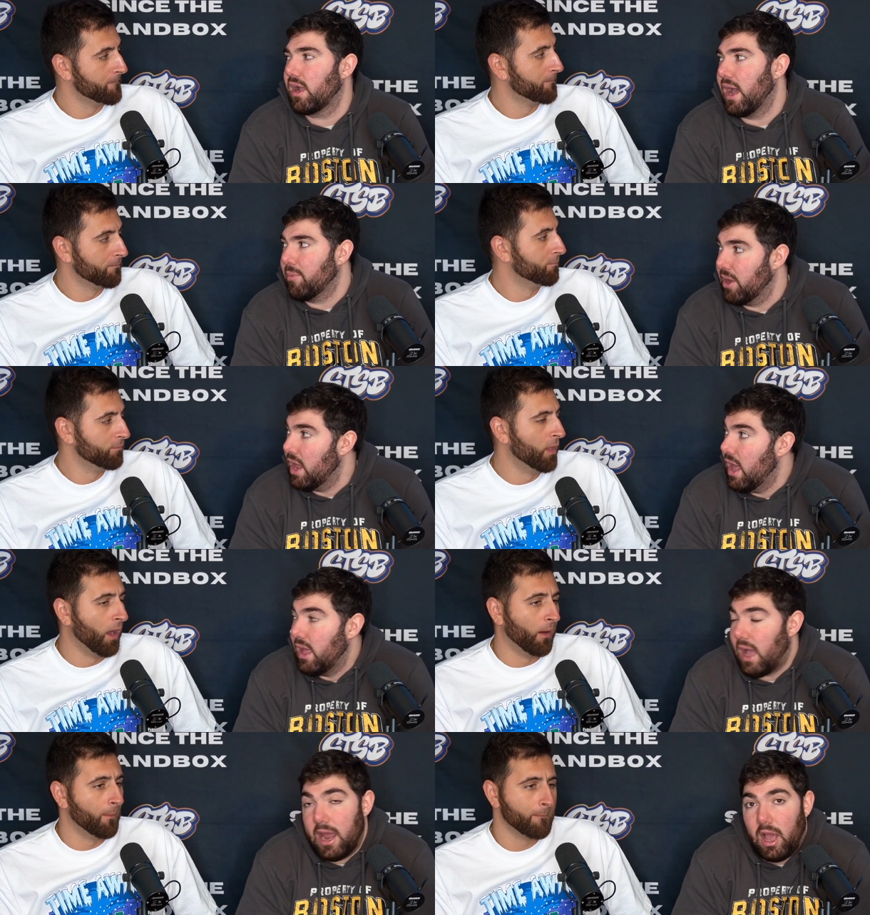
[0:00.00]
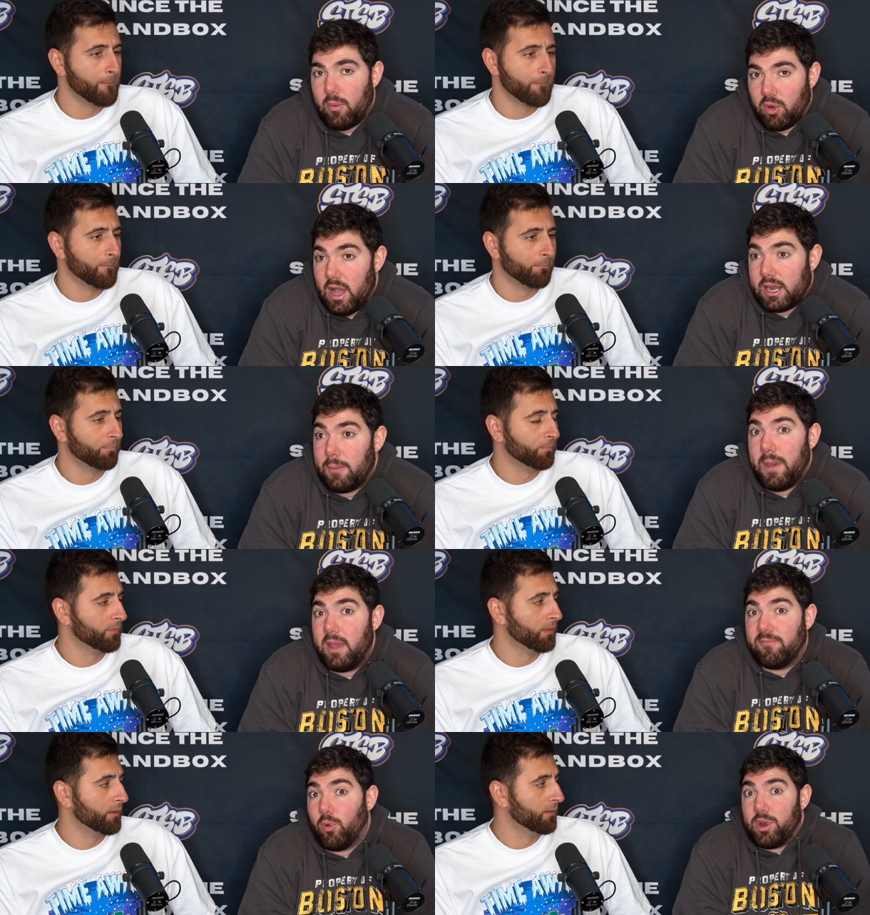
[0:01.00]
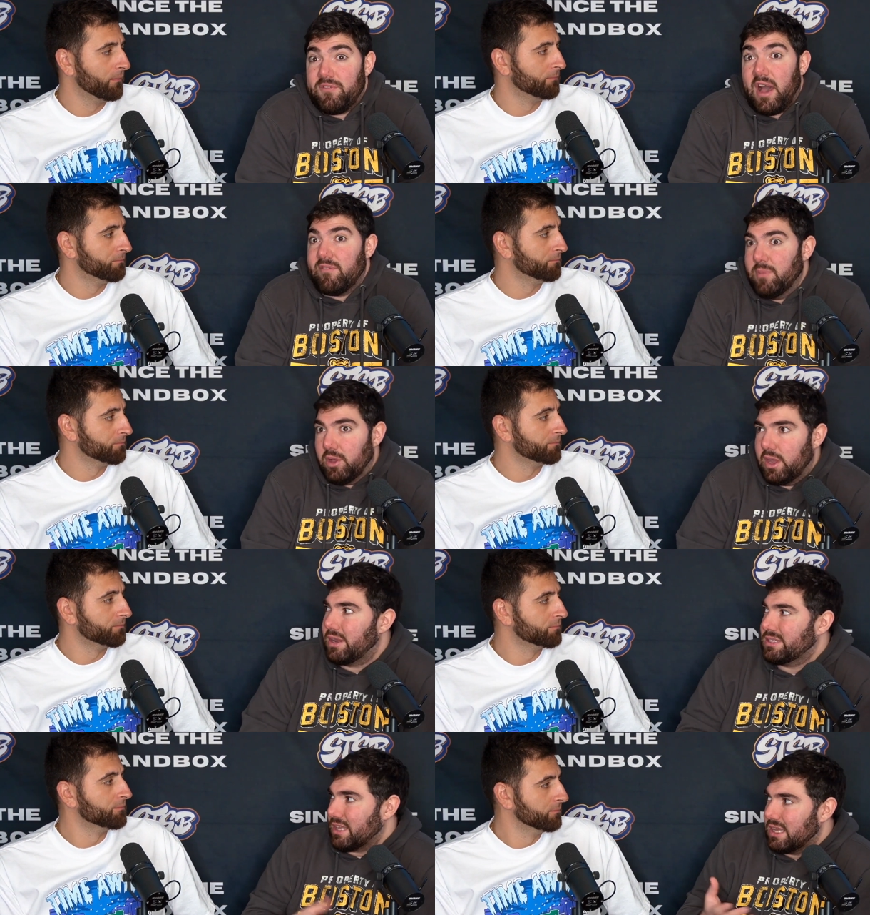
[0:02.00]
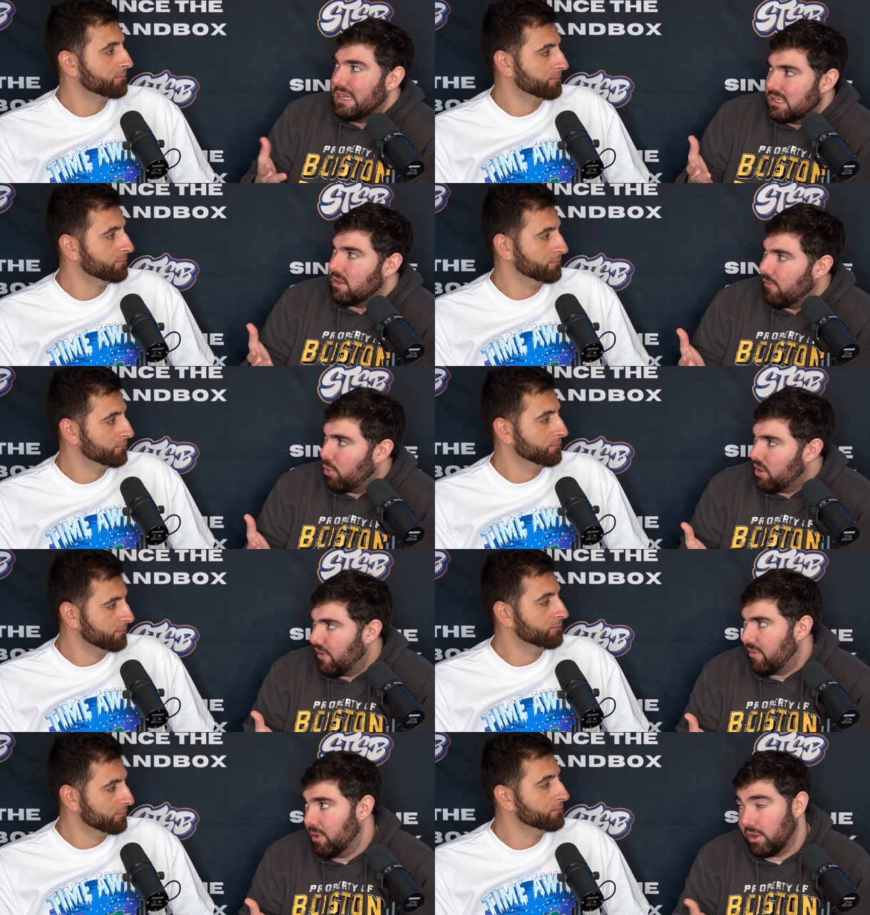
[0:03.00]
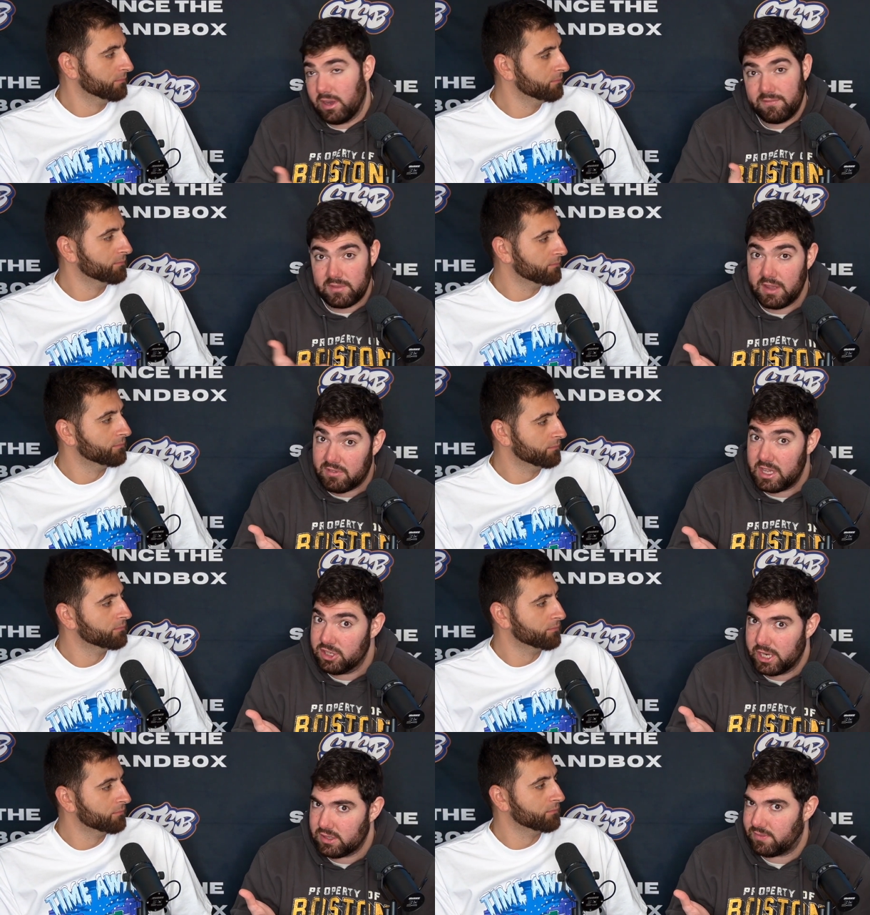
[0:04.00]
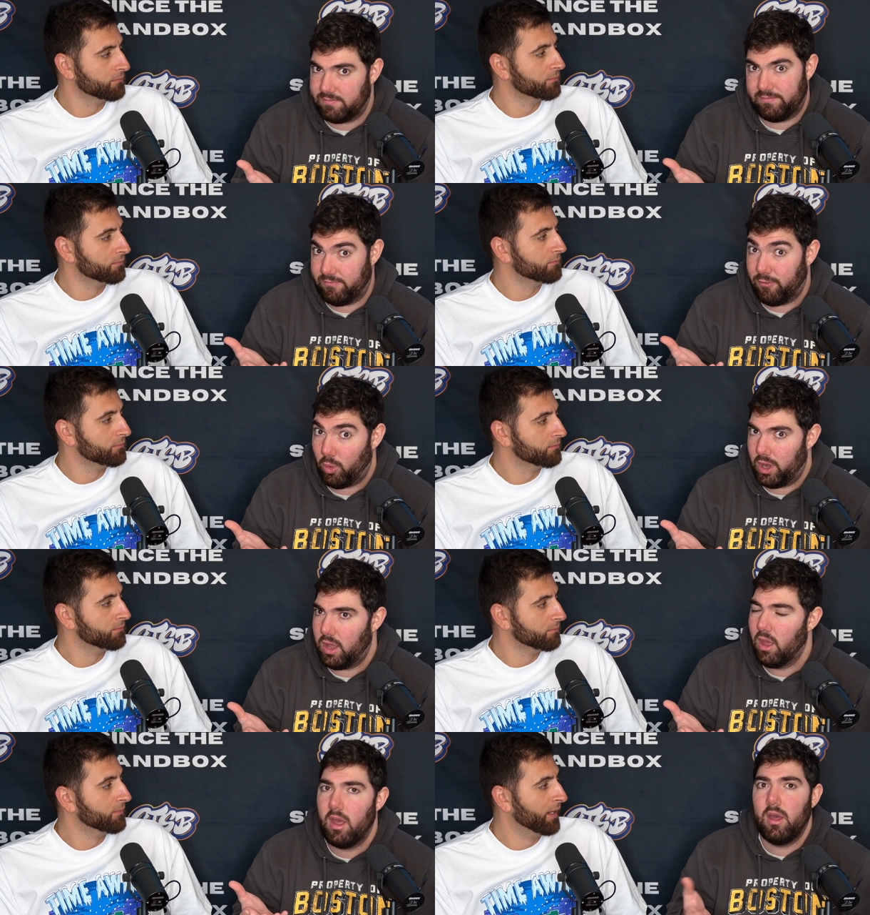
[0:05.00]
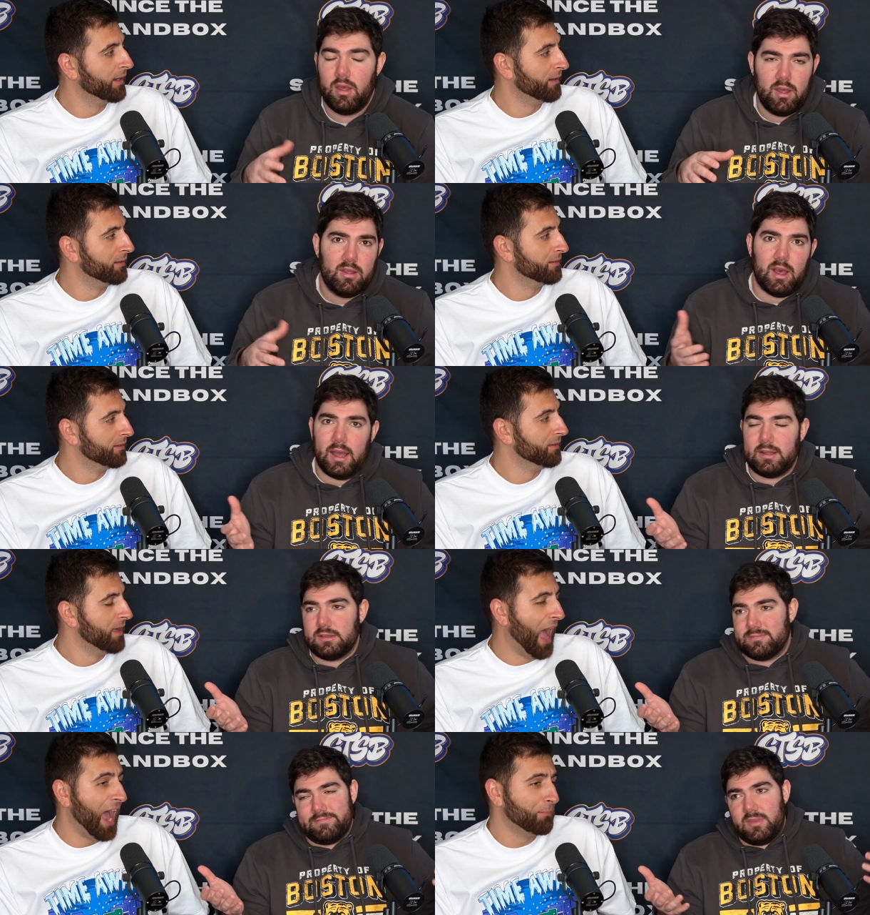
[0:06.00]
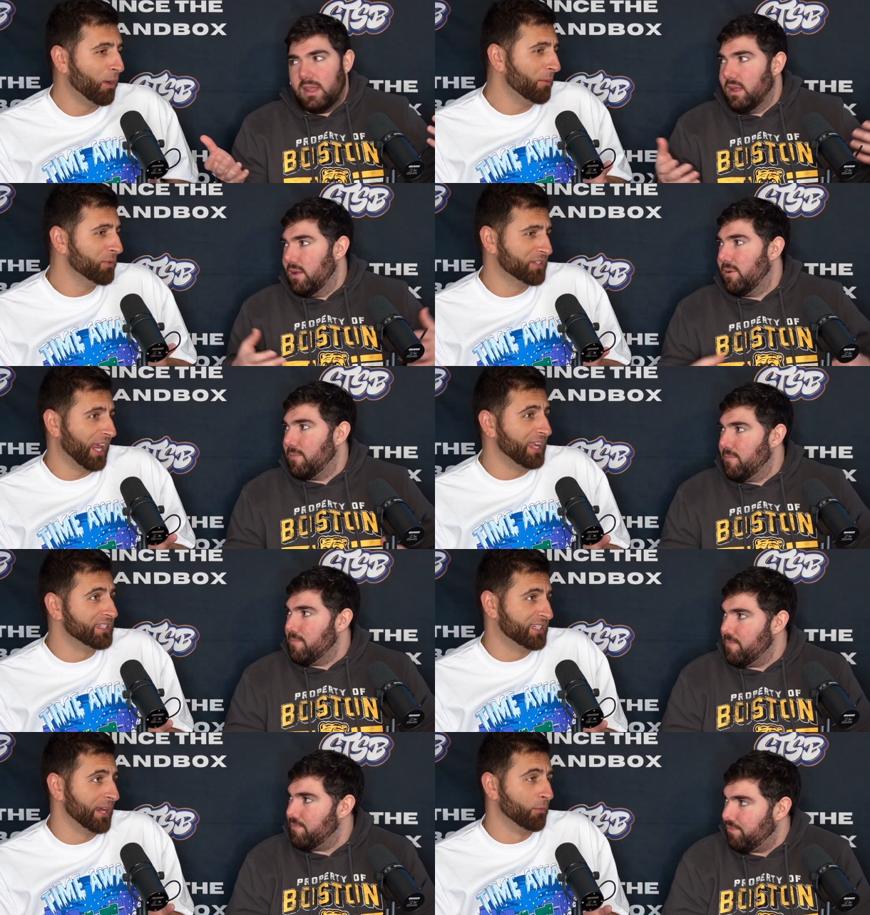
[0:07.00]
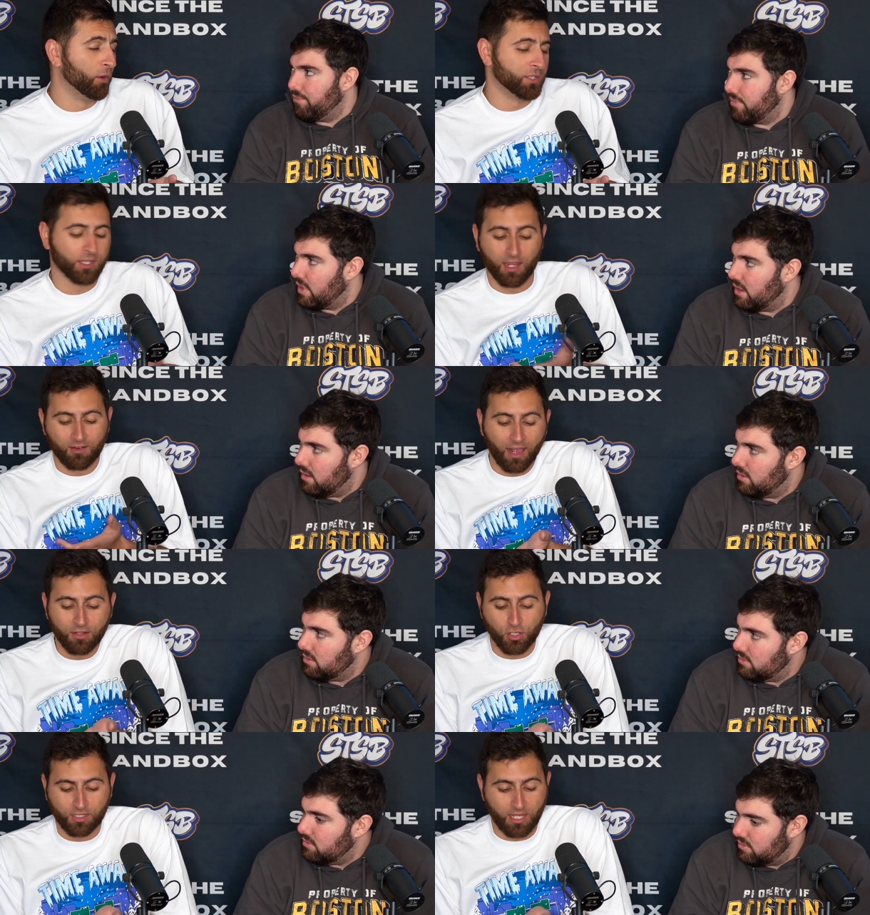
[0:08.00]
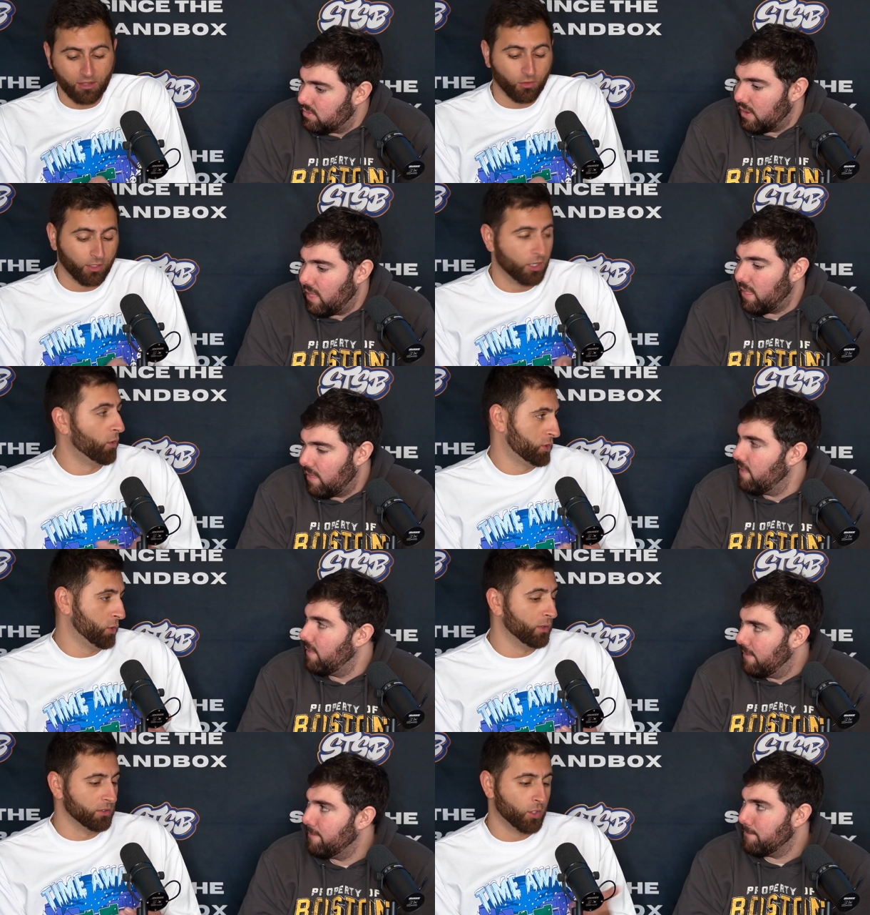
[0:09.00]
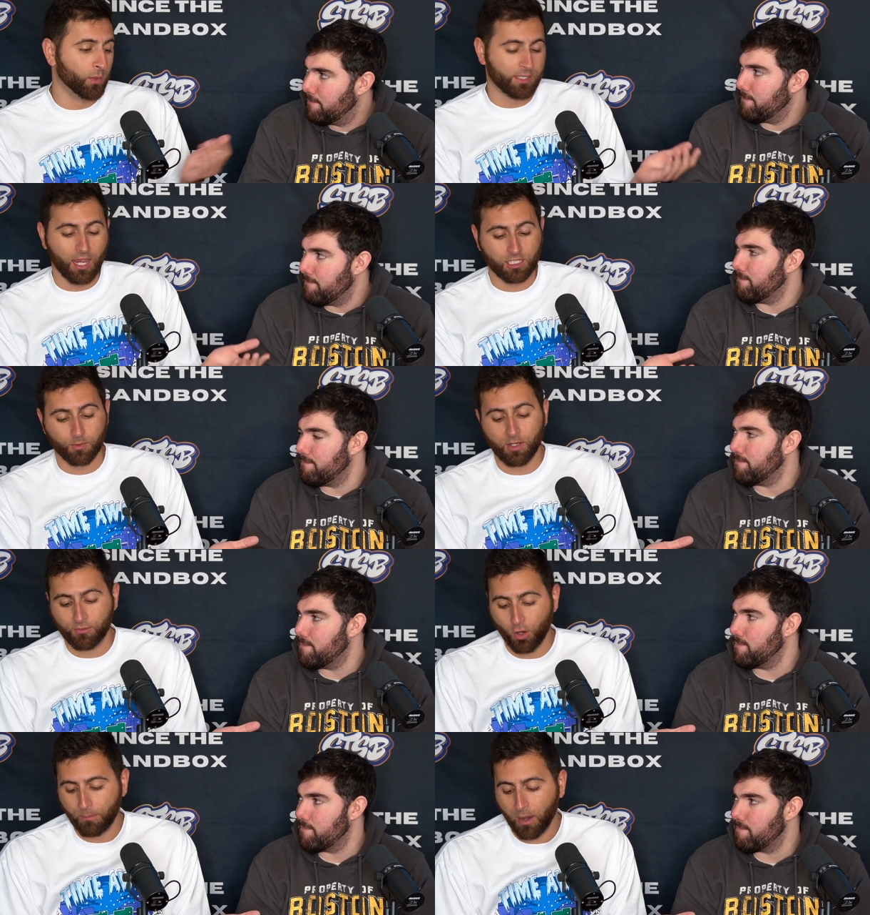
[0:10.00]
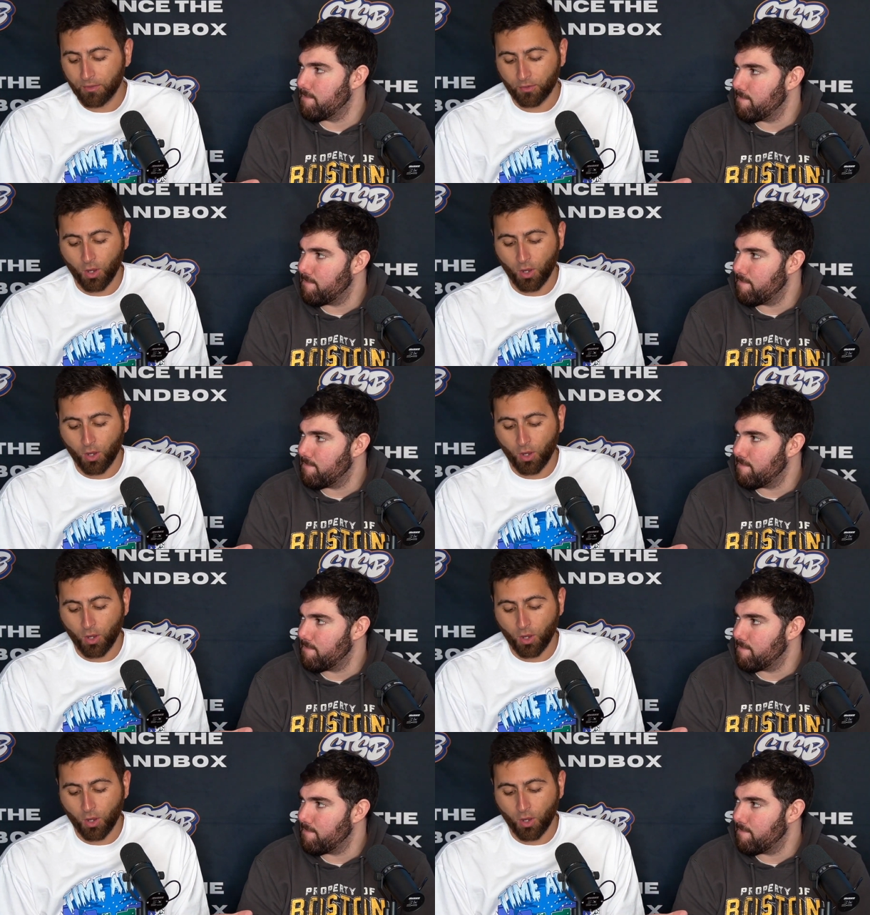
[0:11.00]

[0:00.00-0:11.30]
Speaker 1: guy, but no, I, I, we're not going to pay him forty five million because I think he's in the forty five million if, if DJ's forty.
Speaker 2: Yeah. Uh, I'd probably say it's similar to there, and I just think like you know to a, to a testament of your part of the